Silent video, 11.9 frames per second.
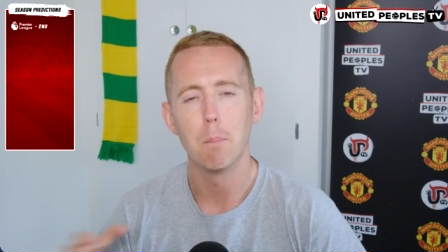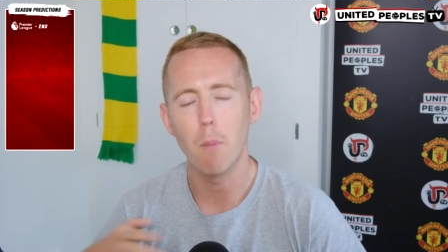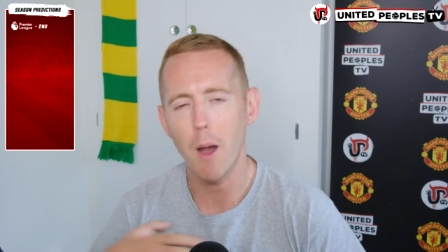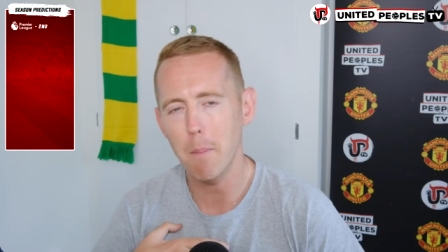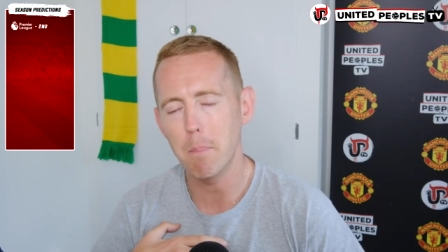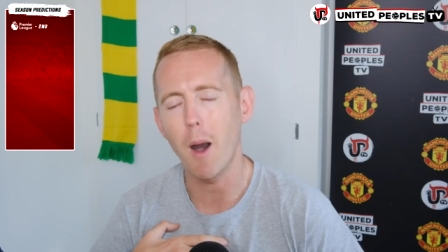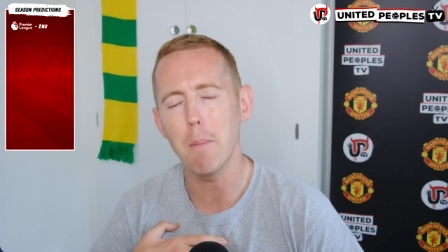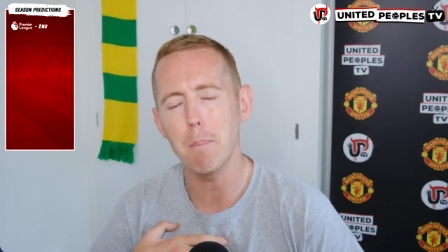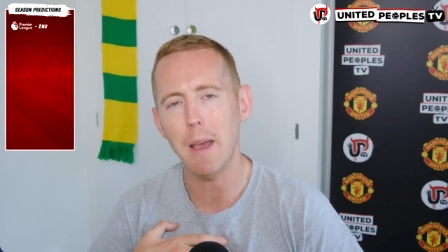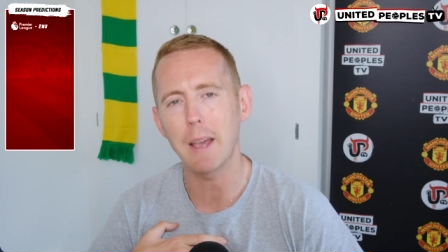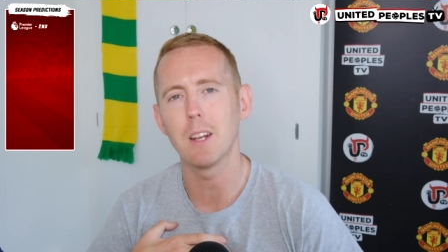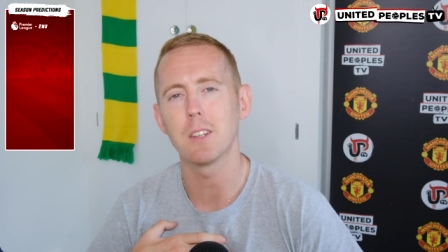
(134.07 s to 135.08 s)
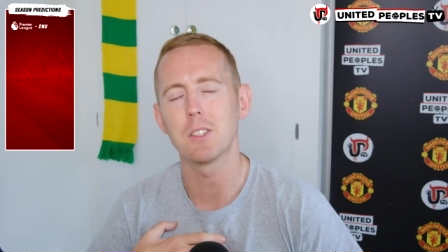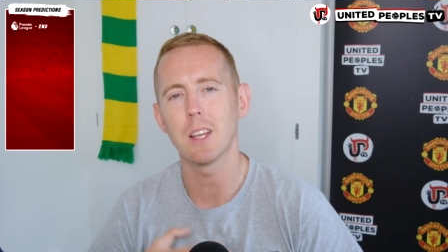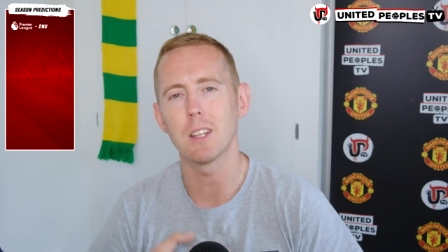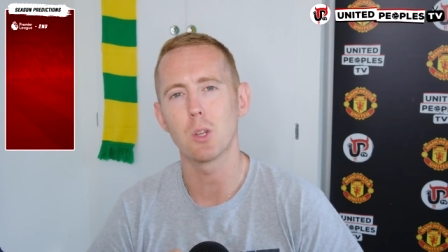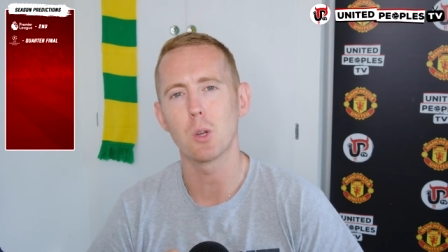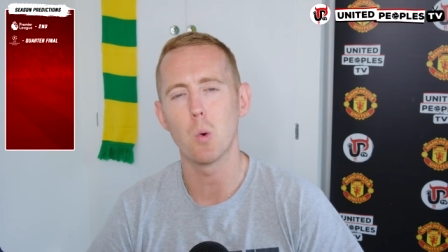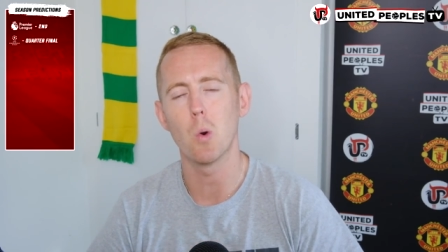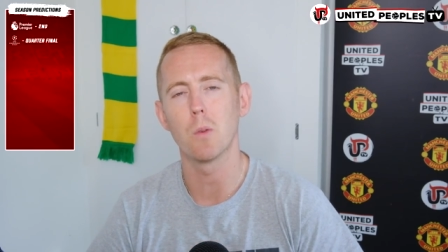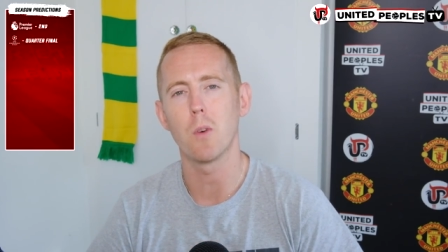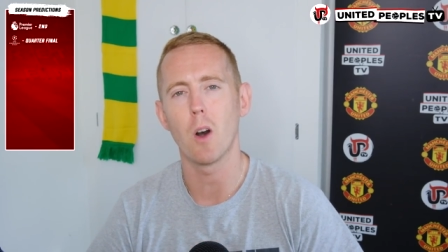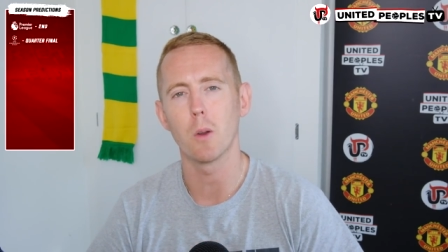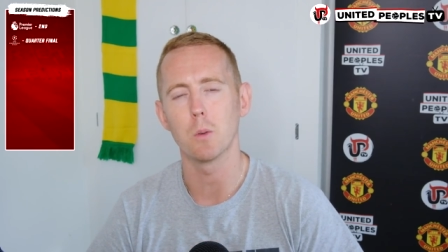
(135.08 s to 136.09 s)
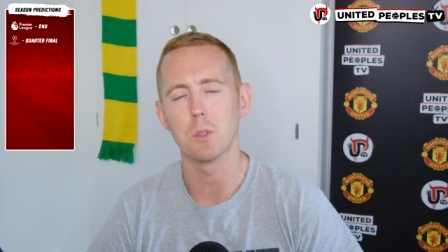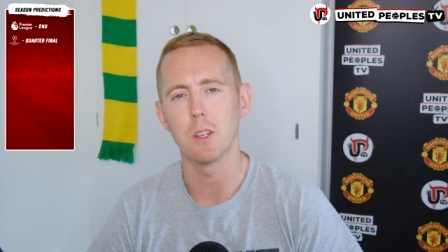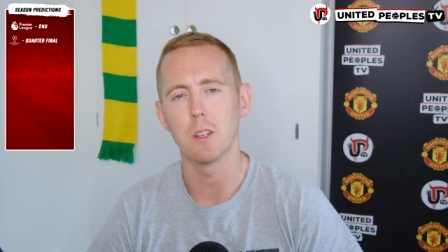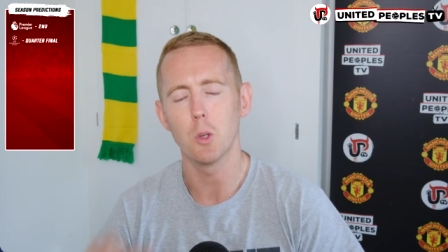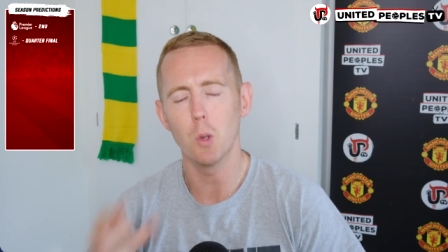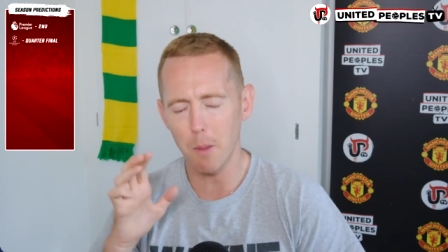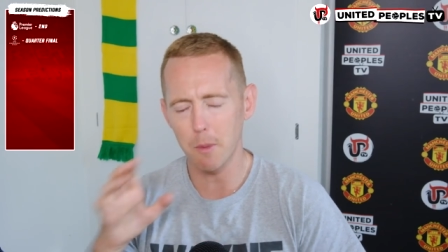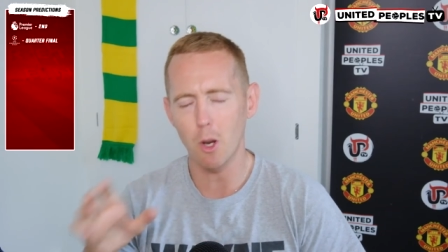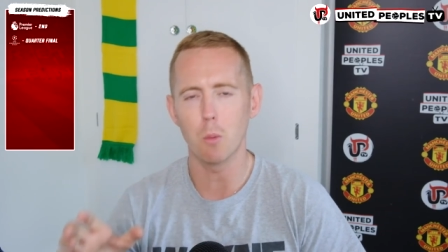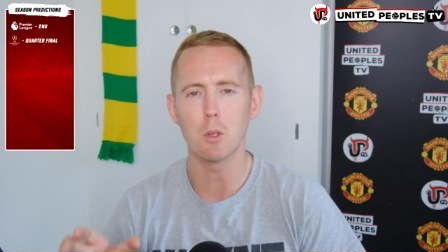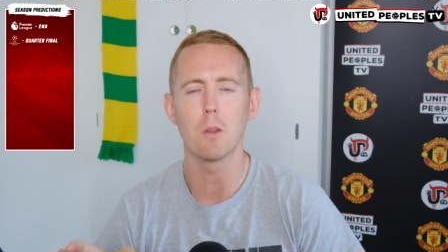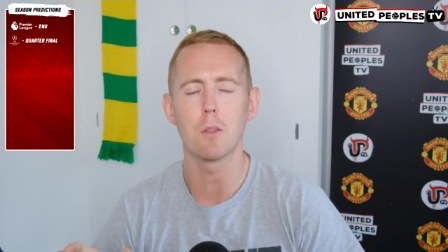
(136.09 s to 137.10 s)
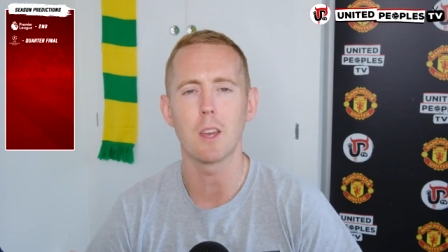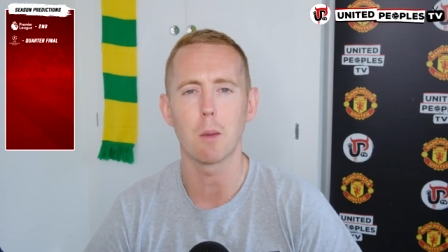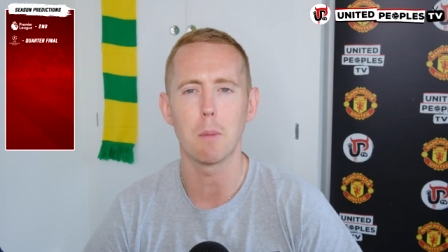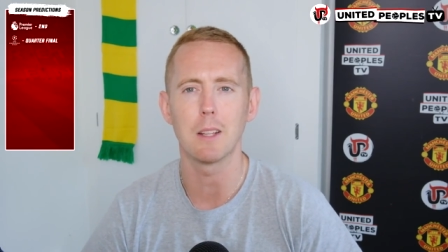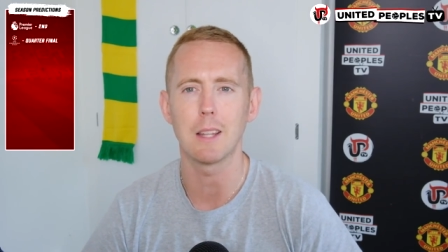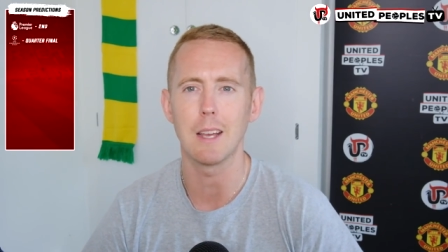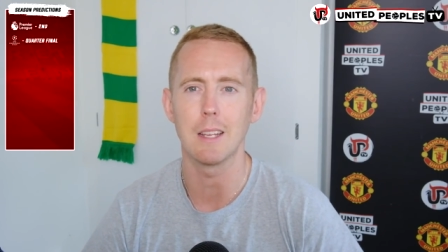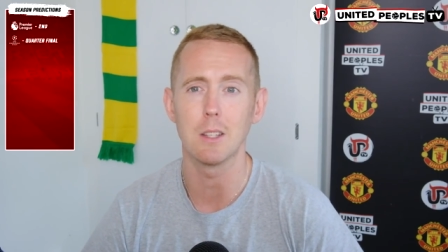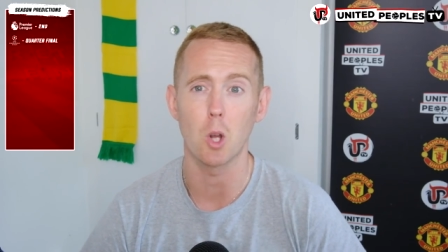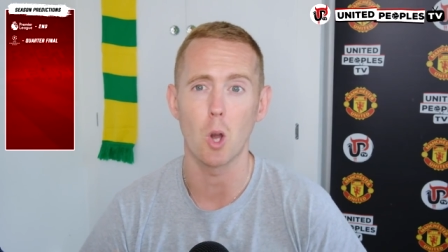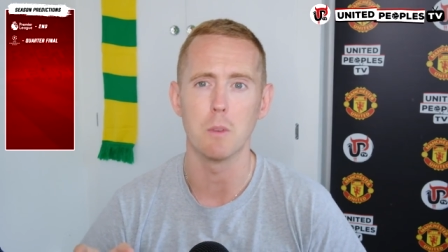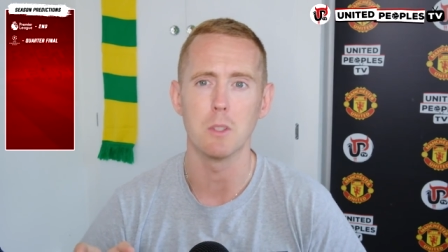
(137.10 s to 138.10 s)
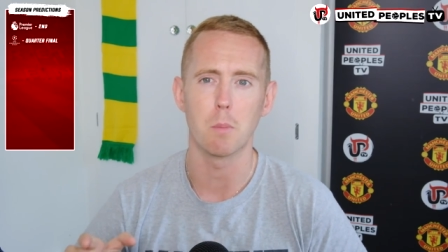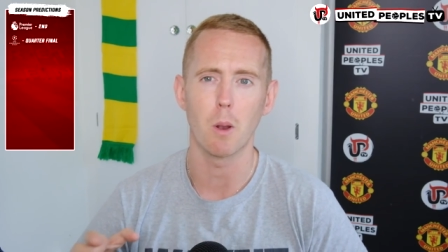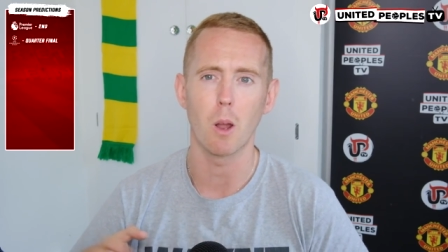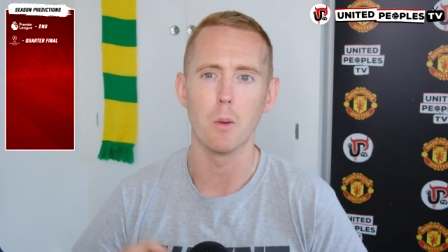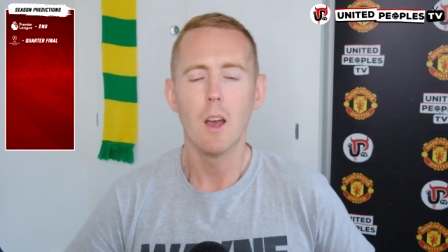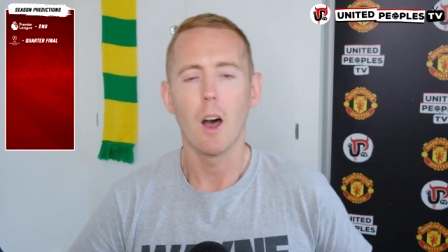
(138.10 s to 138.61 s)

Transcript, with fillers: My, I'm backing us to get to the quarterfinals here. You let me know what you think about that in the comments below.